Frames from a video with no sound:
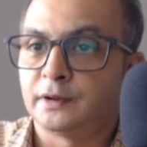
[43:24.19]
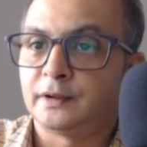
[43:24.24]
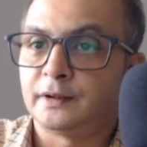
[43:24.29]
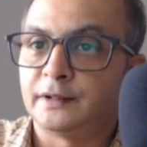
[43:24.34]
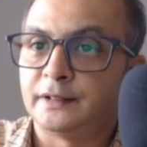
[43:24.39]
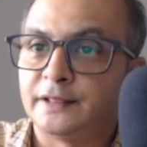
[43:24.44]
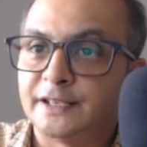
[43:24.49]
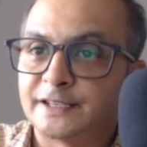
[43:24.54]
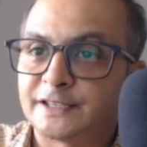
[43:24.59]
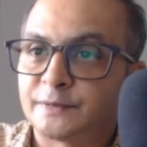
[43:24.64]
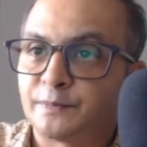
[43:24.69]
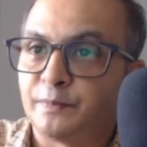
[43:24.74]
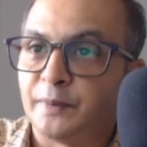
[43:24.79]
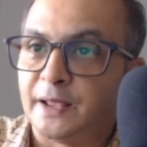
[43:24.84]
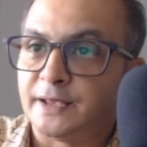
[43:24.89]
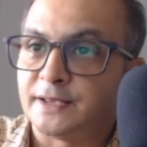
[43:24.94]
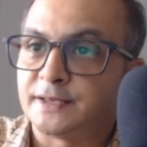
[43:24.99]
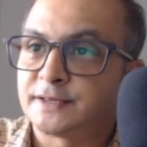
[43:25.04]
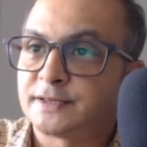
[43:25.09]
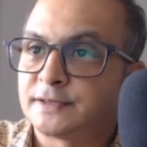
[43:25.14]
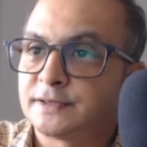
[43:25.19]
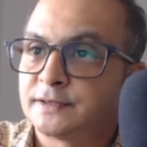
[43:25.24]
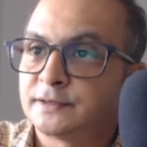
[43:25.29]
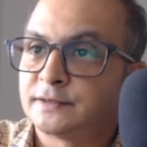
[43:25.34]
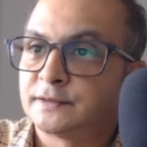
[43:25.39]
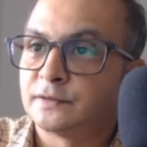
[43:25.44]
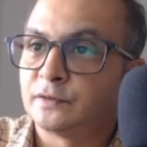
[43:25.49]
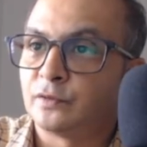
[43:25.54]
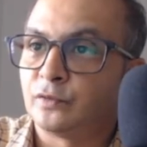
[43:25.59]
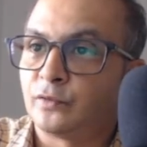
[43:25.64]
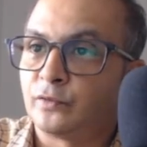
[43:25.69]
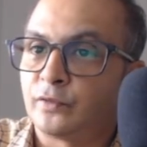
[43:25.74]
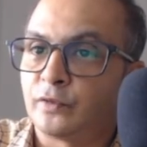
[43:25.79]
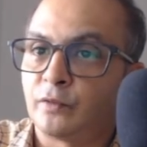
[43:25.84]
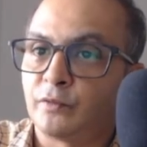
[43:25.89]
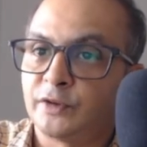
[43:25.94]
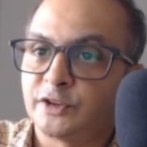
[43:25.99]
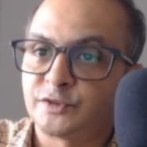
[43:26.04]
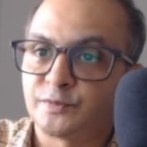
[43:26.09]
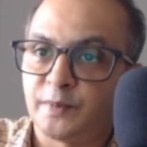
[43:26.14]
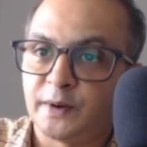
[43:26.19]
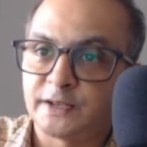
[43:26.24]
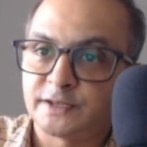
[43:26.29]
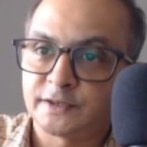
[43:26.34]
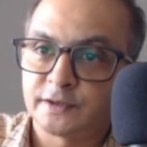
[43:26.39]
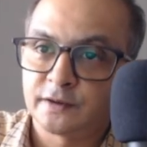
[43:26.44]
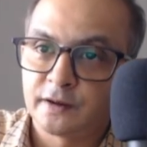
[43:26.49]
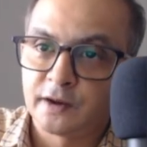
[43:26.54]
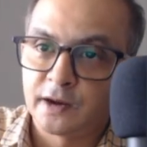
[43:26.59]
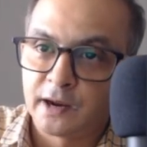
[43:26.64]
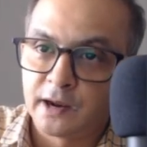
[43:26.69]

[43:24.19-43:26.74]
this place, from which place?